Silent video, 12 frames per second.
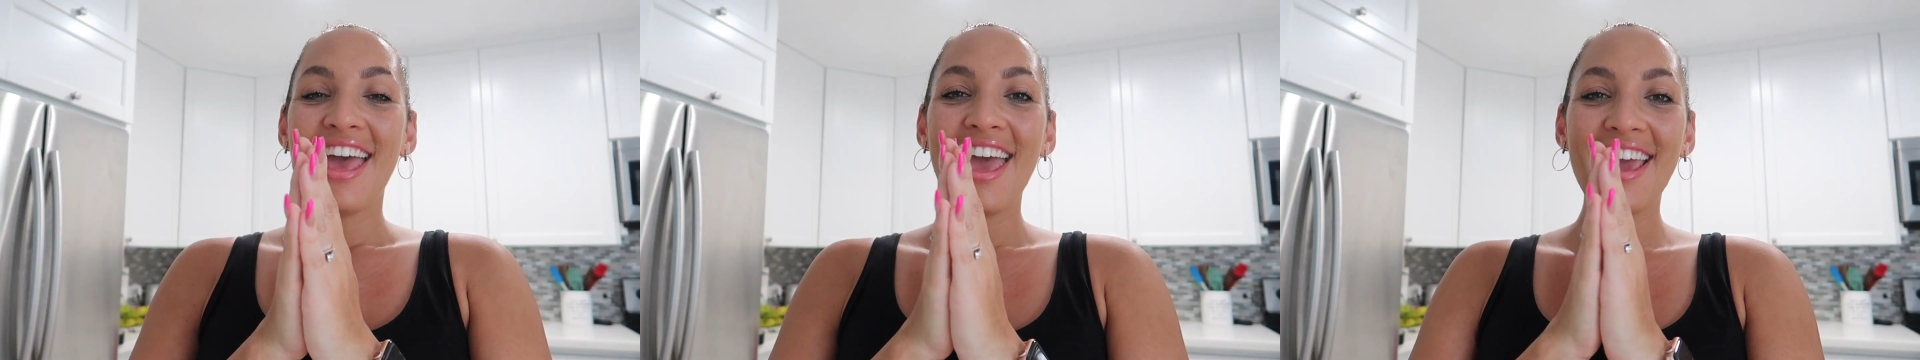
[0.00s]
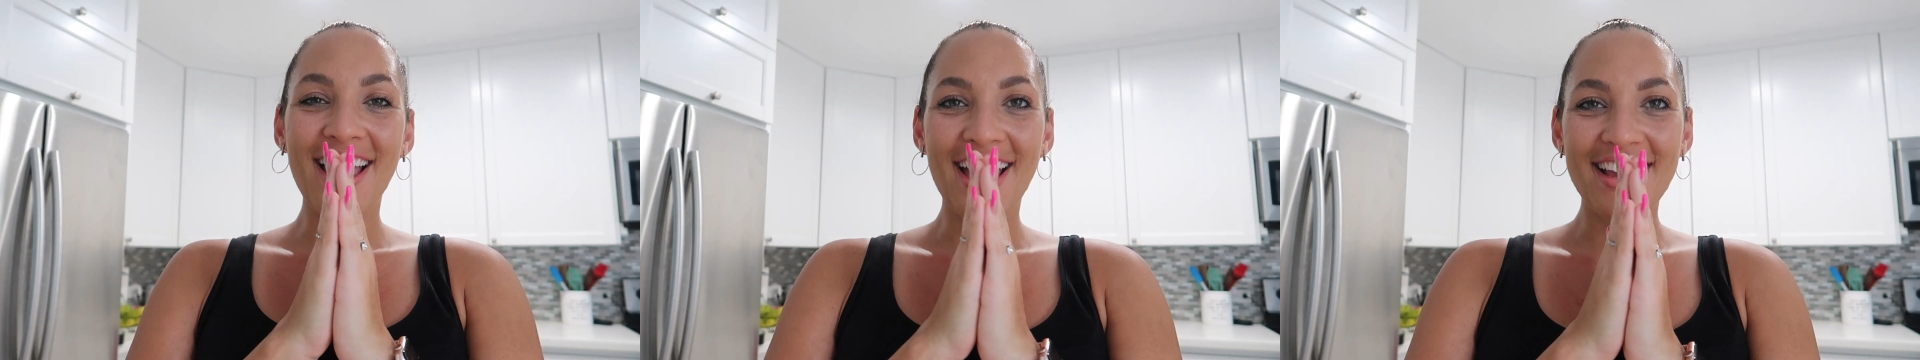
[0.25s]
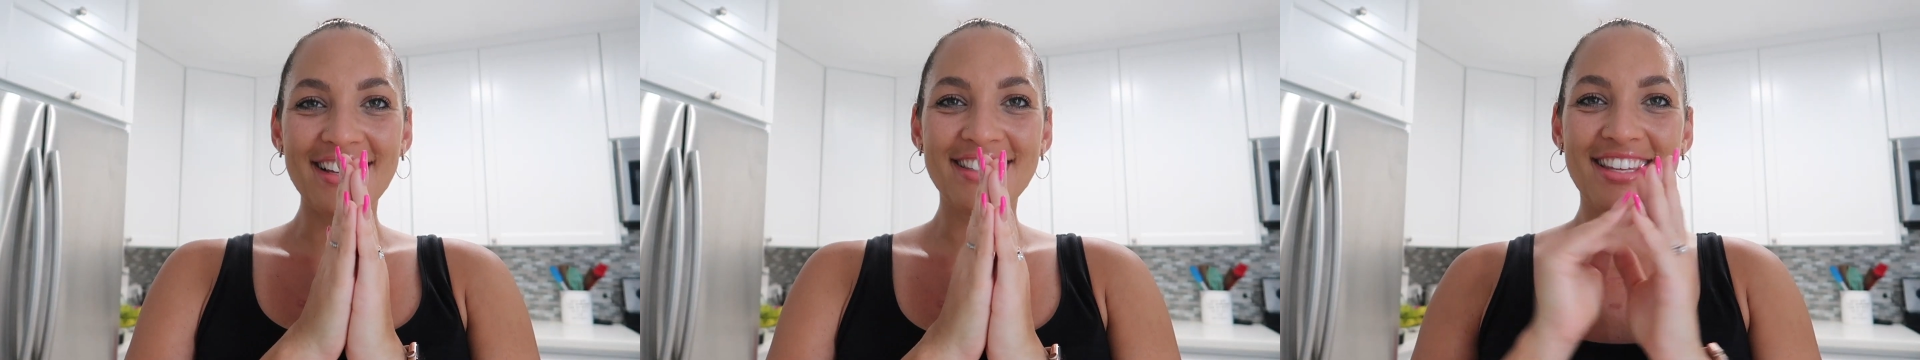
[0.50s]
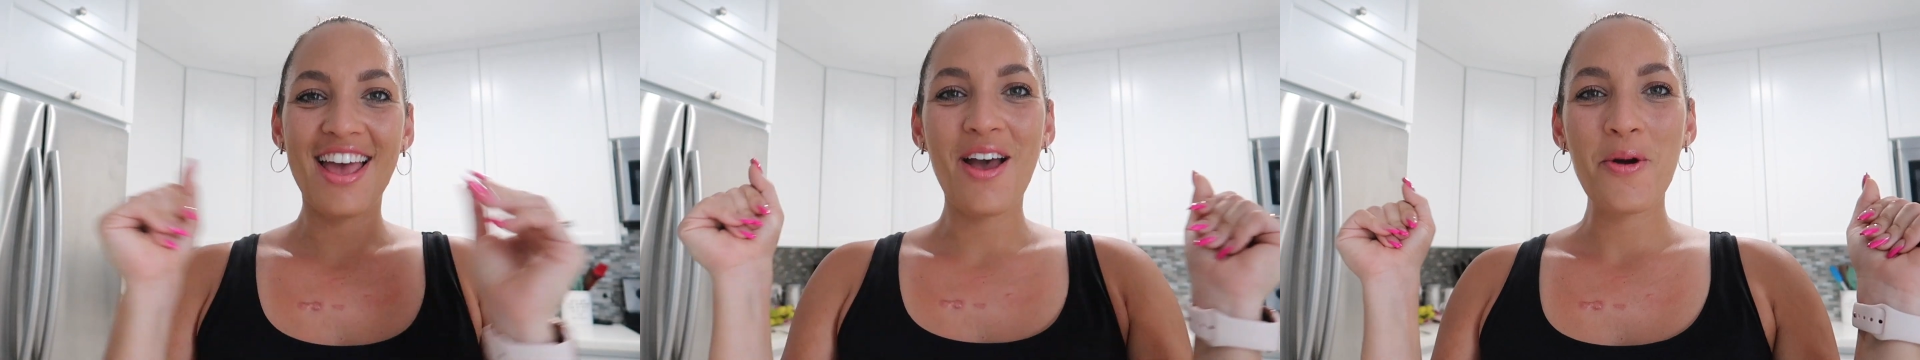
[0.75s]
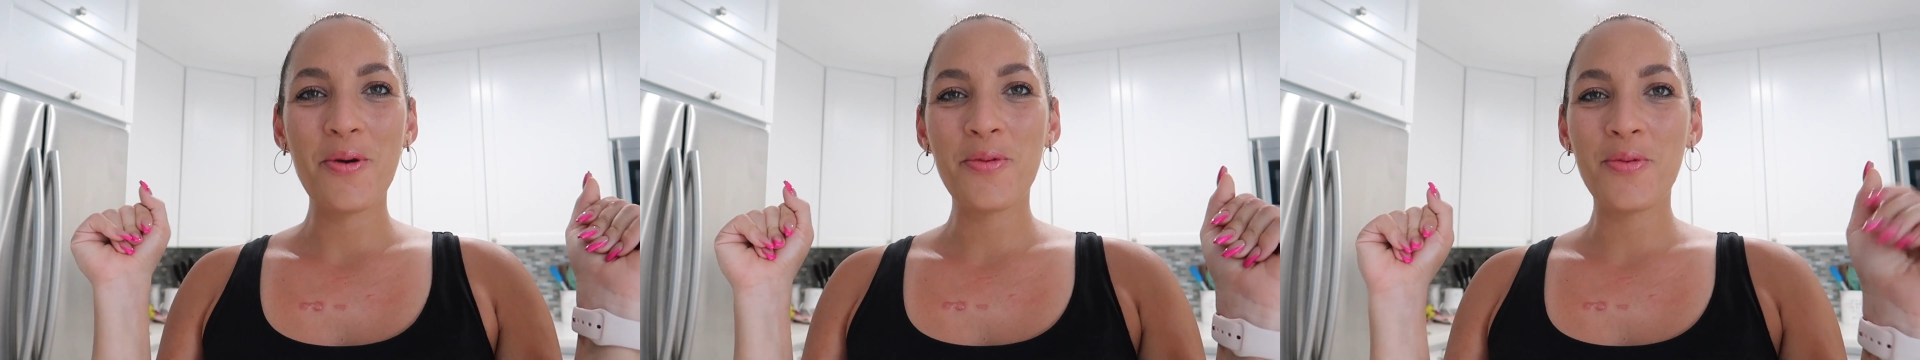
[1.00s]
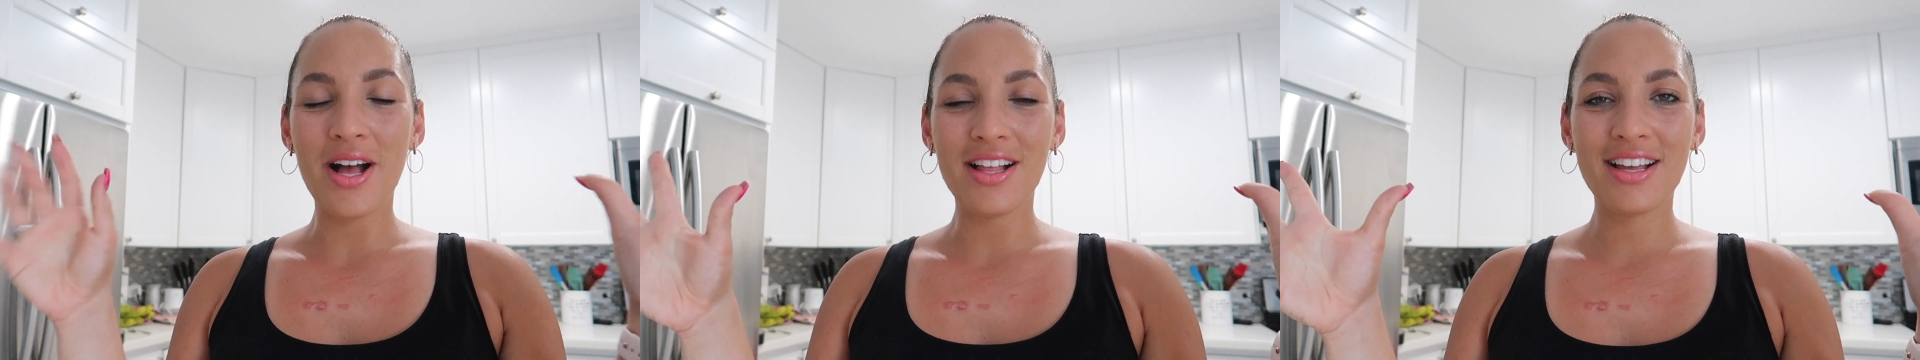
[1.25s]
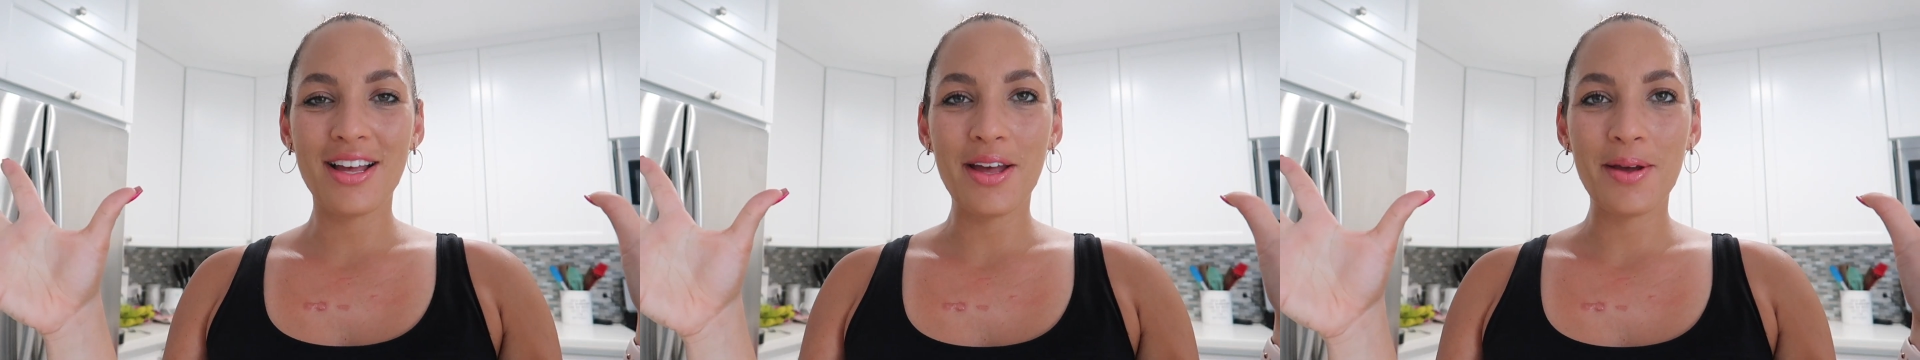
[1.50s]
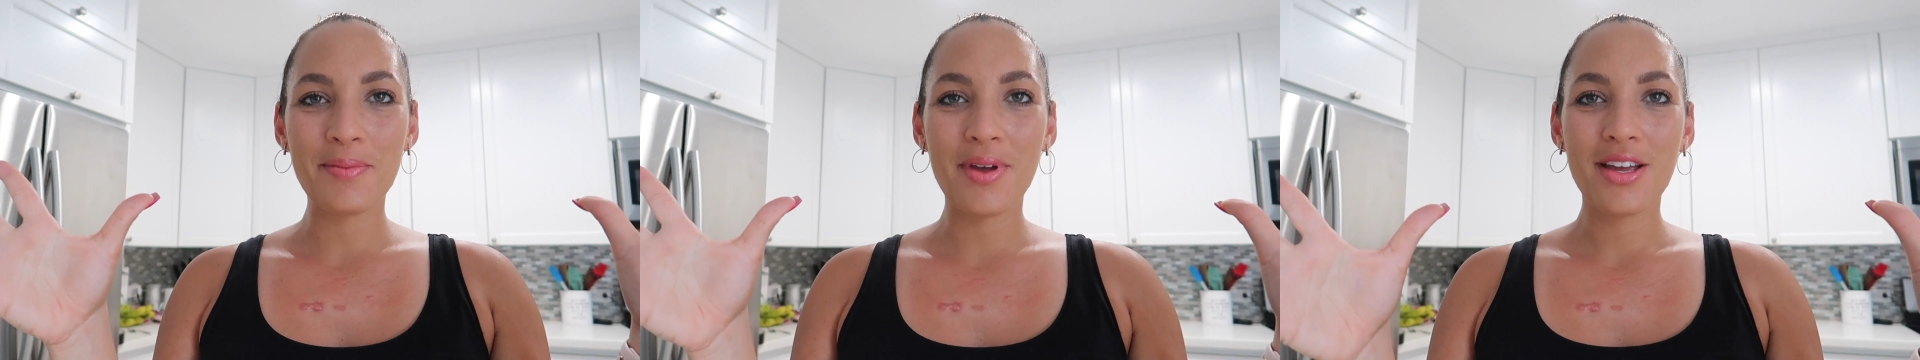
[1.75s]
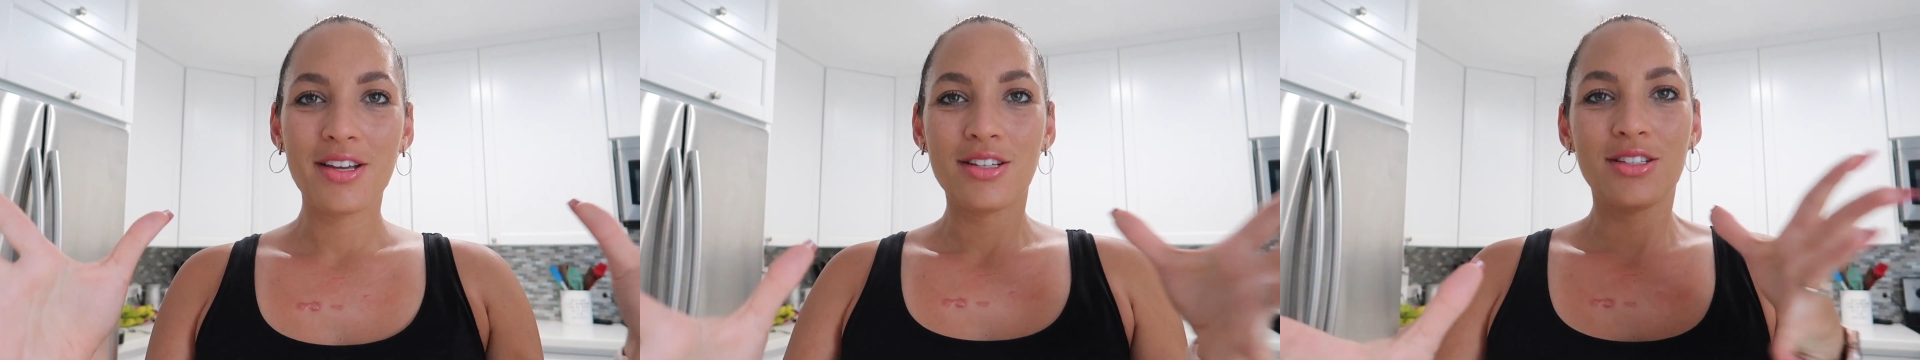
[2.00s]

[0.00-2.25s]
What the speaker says: Hey guys, welcome